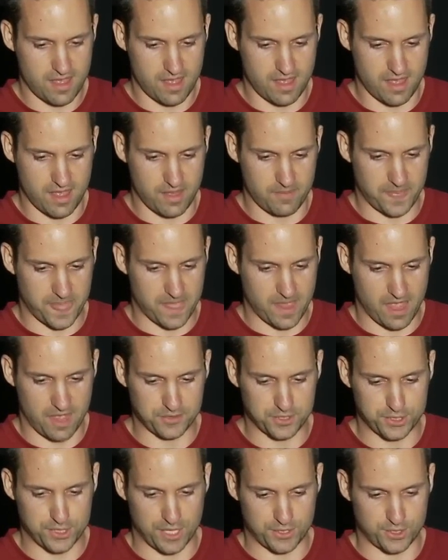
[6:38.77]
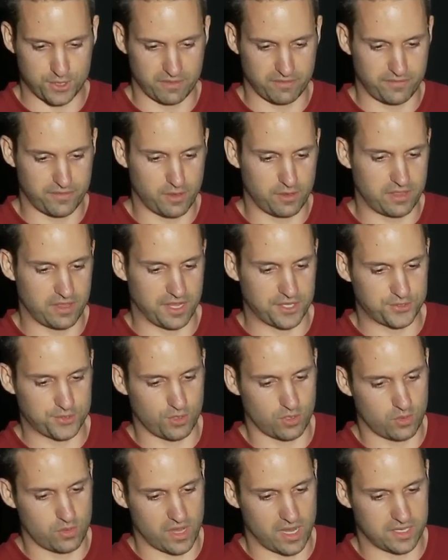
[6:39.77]
I'll just touch on a few things
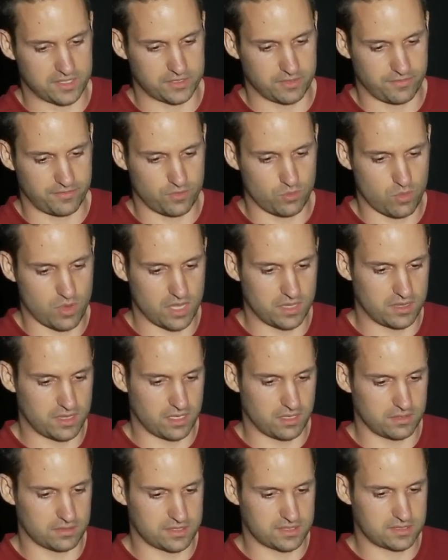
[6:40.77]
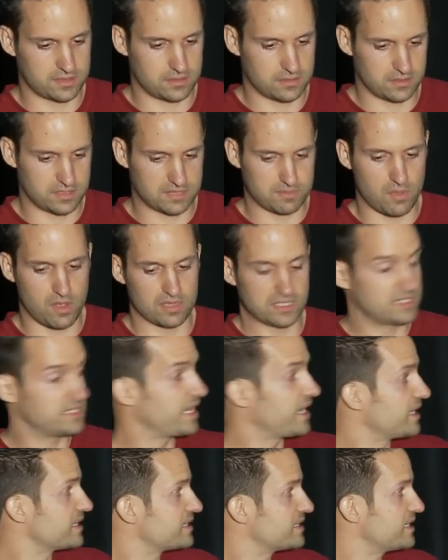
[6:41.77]
real quick. So for one, there's smallest
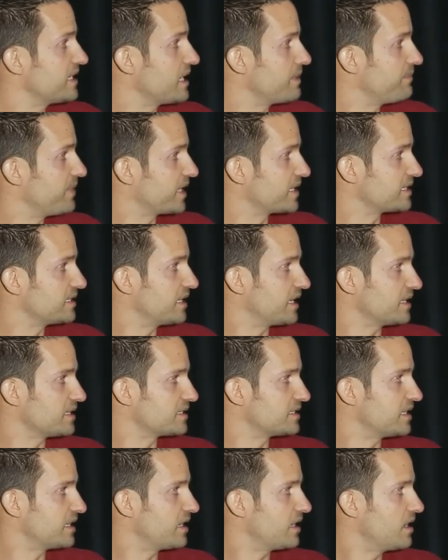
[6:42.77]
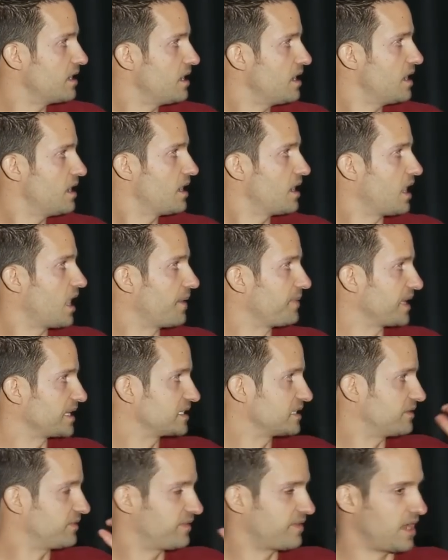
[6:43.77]
latency and biggest latency.
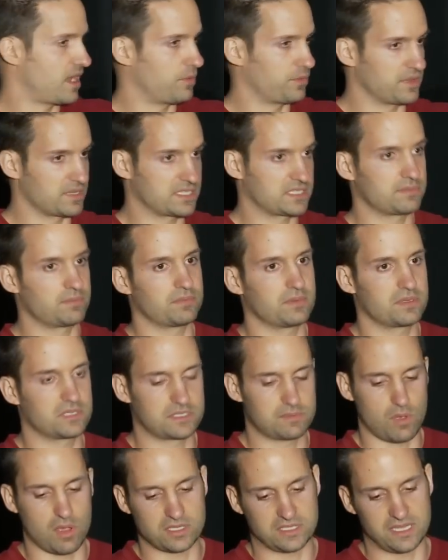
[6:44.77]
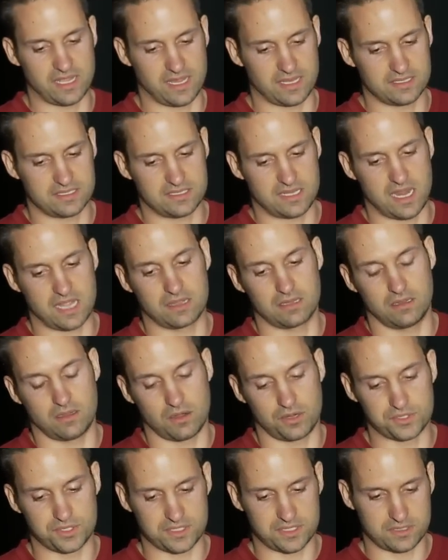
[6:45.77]
That's the file with the smallest latency and the
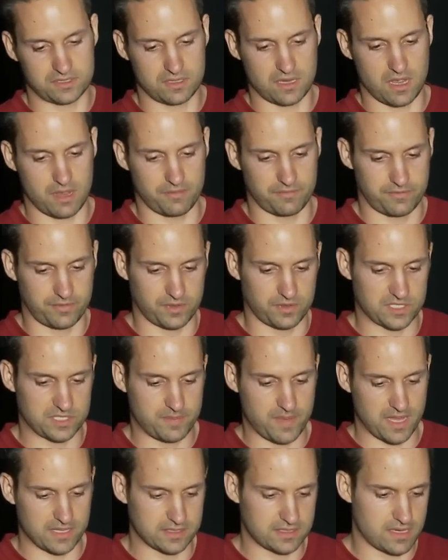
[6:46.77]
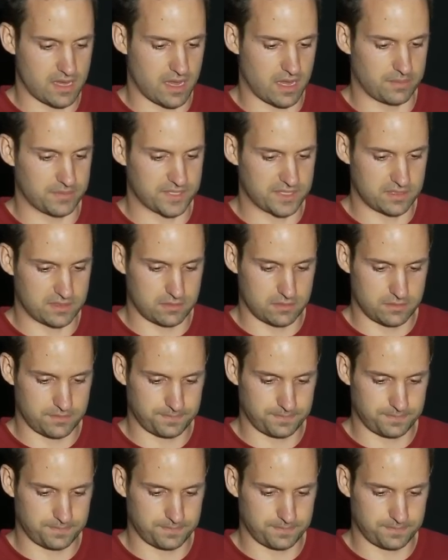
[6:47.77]
largest for the response times.